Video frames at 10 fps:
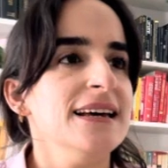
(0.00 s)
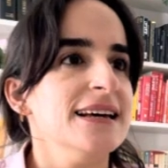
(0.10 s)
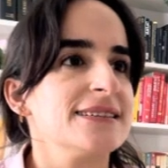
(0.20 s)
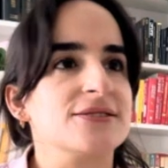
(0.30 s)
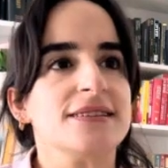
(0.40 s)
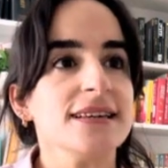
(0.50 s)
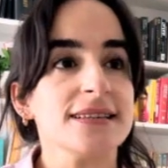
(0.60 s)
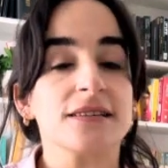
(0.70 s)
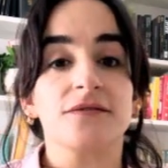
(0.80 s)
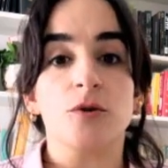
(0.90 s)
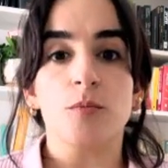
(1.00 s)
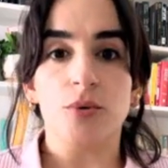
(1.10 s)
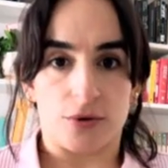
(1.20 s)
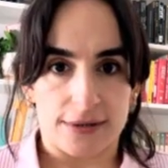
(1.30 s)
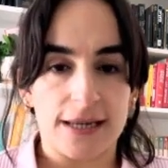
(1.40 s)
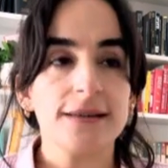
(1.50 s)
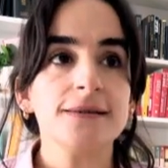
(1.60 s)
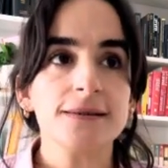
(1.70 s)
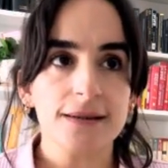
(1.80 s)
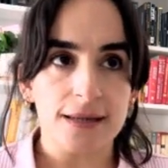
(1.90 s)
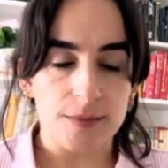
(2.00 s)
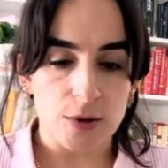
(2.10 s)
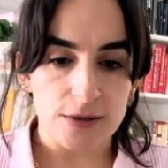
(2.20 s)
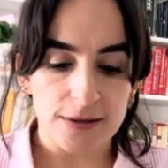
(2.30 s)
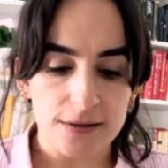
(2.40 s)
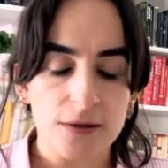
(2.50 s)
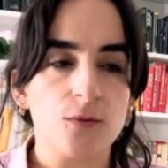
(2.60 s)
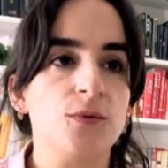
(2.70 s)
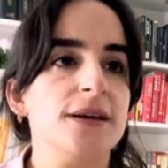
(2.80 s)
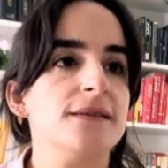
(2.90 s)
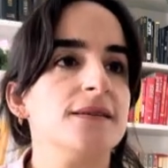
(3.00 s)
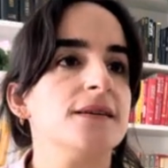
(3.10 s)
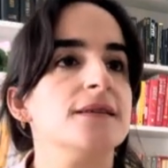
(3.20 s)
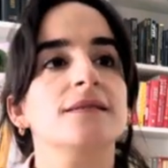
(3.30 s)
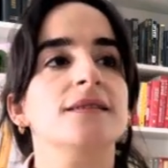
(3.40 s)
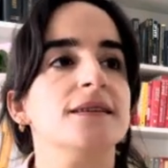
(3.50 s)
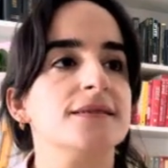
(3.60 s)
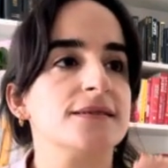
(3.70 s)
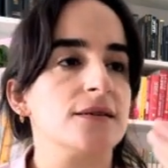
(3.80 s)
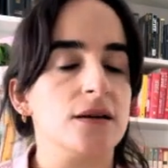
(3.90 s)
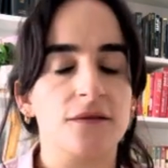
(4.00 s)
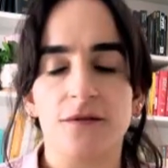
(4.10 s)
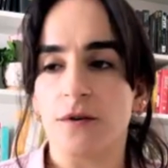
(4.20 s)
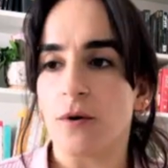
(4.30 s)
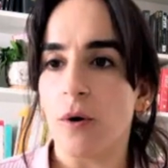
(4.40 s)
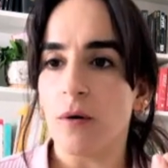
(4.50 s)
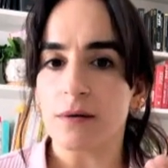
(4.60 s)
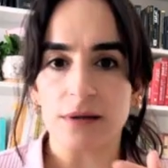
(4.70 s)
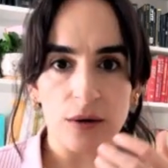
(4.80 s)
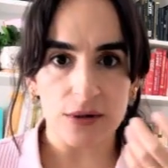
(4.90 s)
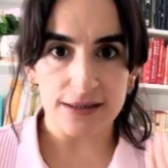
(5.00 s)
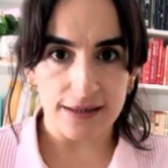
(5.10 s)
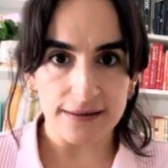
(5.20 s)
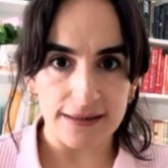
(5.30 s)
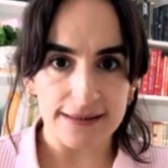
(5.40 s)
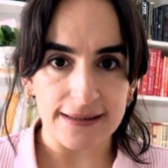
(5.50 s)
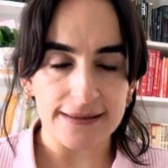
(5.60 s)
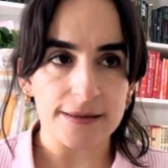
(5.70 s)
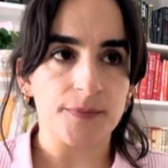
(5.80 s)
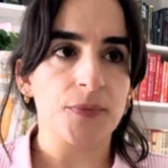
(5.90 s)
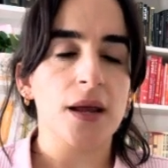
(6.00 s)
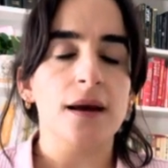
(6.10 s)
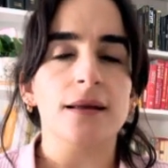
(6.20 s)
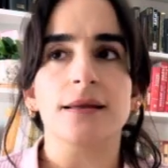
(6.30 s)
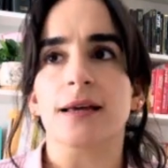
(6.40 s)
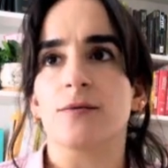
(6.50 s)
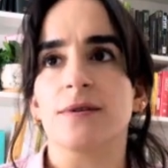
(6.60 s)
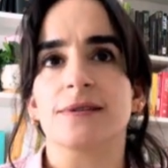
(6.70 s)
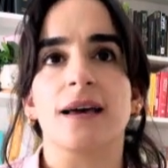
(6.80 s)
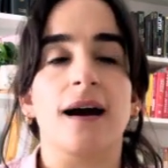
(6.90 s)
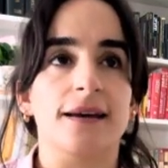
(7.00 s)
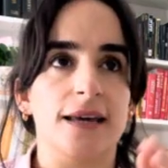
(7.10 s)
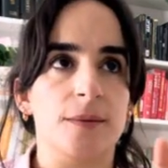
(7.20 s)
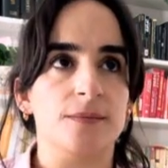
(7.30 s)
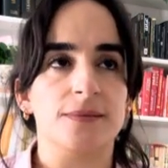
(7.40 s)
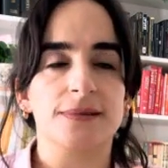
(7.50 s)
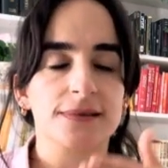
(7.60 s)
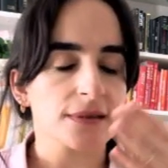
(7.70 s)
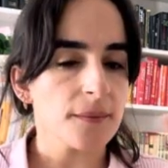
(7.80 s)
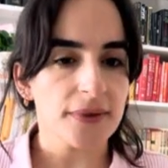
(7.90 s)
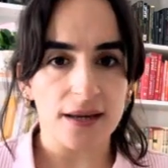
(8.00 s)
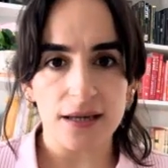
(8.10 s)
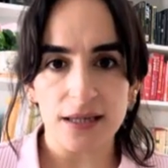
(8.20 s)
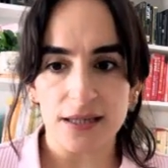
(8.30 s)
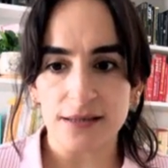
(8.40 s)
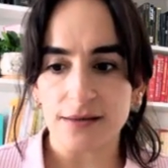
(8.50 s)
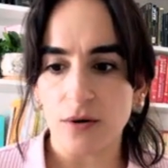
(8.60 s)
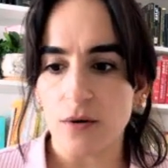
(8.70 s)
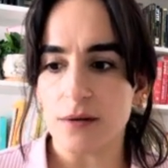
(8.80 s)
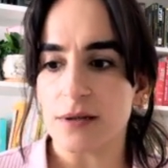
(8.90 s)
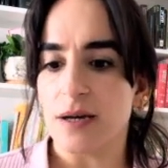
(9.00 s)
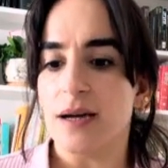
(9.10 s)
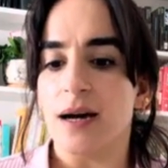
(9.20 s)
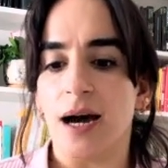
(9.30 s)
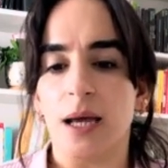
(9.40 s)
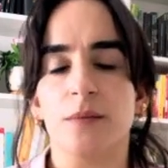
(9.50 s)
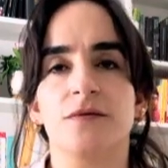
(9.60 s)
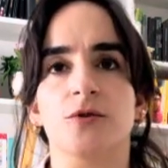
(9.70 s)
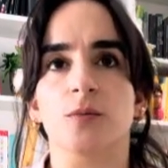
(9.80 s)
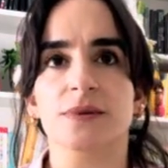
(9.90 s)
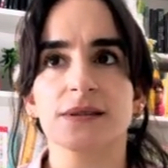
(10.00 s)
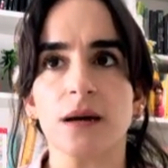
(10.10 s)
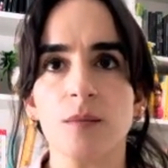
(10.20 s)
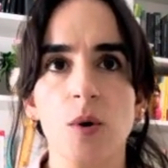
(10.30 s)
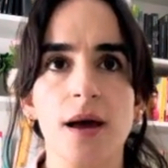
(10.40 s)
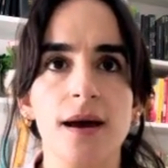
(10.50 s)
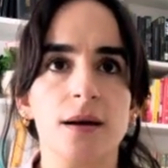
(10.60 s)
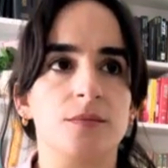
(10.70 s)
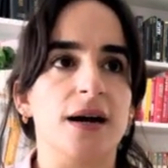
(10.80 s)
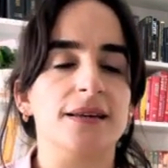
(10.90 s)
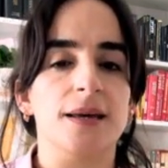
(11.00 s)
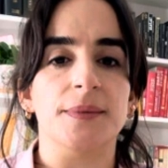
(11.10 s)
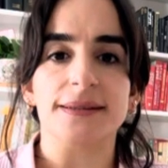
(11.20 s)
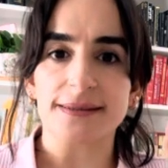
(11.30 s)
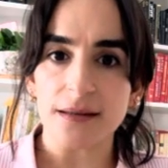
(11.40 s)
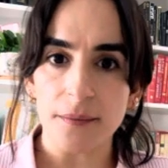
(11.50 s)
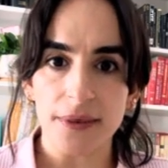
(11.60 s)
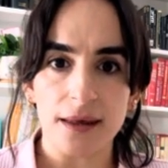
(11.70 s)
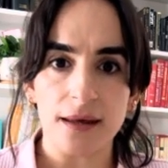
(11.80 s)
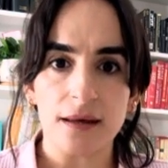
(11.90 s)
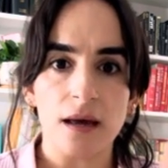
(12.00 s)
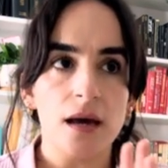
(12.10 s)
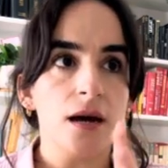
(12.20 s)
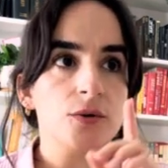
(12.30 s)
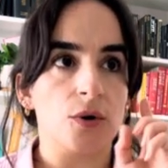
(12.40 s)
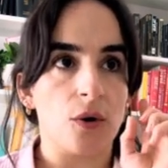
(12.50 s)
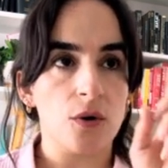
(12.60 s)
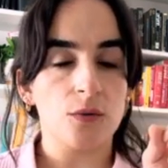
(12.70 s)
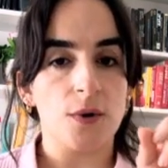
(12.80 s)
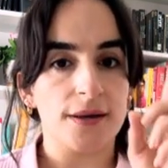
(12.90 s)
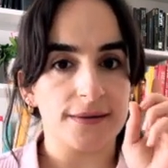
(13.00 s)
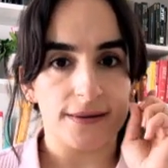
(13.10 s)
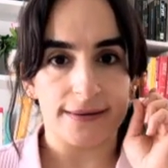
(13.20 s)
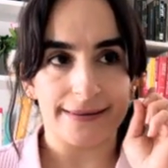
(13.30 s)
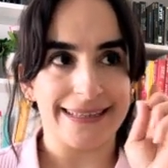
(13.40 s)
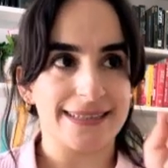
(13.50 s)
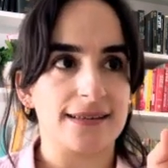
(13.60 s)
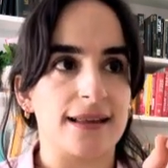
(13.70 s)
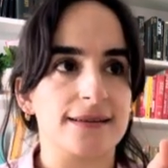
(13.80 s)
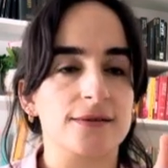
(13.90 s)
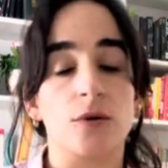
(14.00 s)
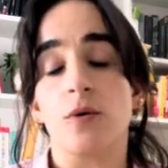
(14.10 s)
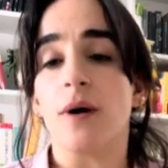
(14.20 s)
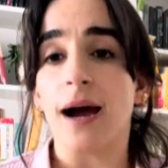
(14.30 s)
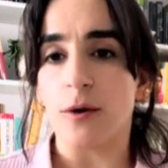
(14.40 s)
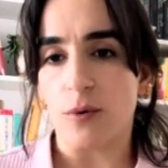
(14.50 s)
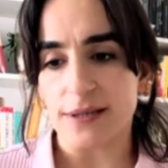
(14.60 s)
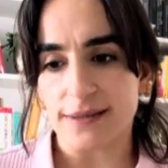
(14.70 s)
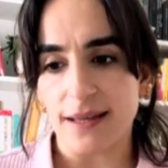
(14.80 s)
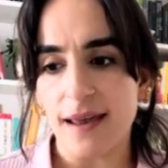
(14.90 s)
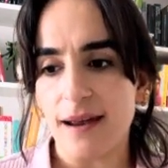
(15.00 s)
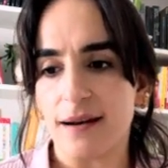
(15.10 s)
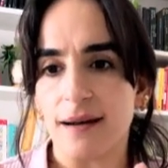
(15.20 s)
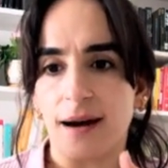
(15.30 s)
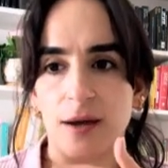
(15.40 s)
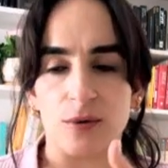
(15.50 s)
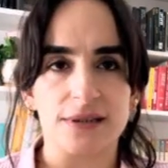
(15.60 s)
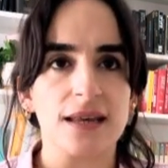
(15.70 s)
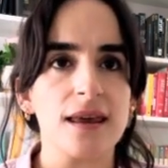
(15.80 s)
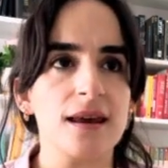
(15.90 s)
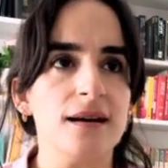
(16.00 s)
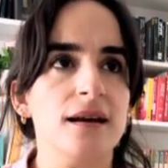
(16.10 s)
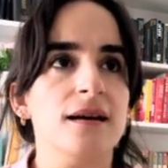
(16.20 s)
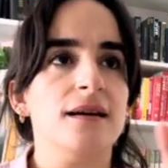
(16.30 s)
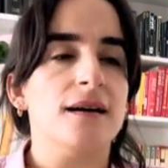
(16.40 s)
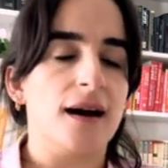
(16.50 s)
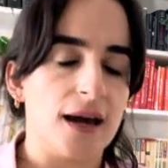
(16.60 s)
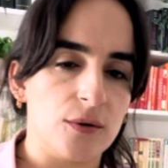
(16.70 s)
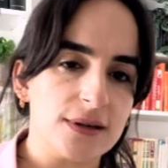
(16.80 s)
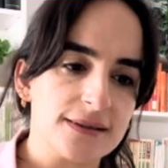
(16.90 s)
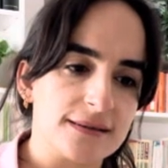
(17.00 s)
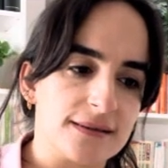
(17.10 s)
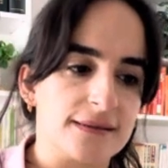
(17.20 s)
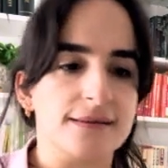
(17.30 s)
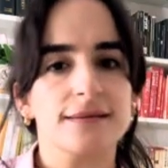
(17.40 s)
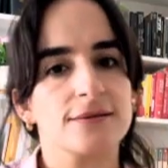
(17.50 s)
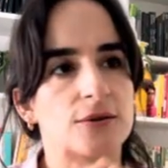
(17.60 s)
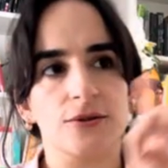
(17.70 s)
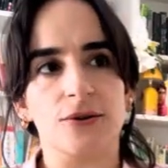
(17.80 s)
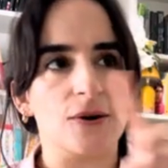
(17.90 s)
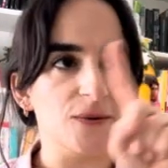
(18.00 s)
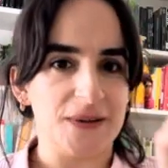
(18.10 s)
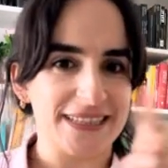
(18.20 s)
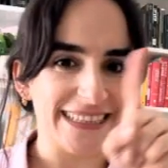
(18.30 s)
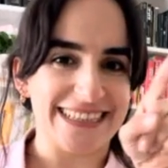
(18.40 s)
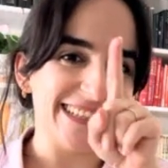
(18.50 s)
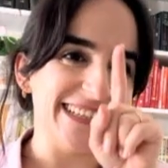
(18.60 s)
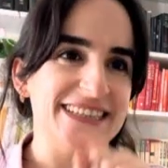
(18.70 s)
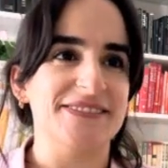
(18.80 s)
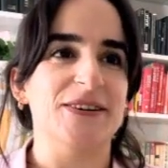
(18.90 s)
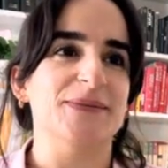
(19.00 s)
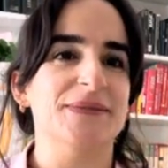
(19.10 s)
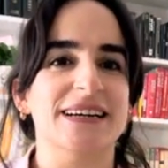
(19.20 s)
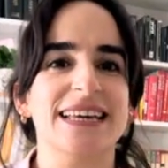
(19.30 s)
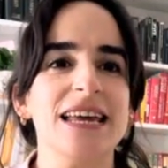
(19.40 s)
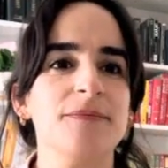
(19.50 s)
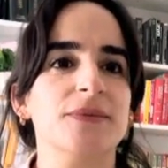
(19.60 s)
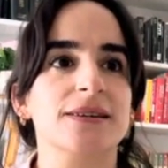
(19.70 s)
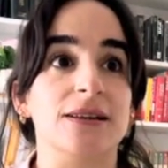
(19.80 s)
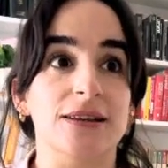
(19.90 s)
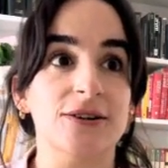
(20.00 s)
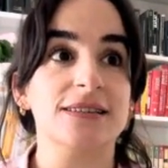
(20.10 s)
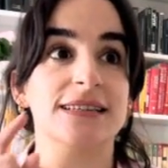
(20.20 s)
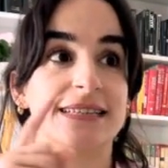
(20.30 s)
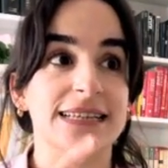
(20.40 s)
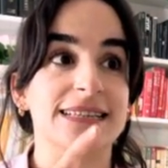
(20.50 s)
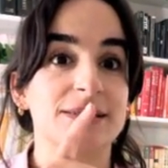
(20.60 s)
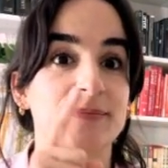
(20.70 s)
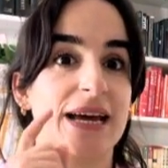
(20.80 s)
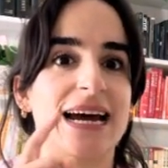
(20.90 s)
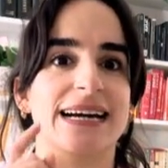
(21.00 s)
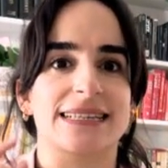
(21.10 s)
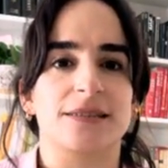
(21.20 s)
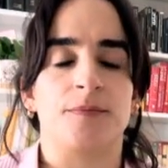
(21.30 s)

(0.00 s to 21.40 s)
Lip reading: So this is for bun. It's really important. We need this for all noun sentences. Like when you say, I am something years old, I am from somewhere, my name is something, you always need this tense. Or I was there, I was here, I was da-da-da, so you always need this verb, okay? So learn this by heart.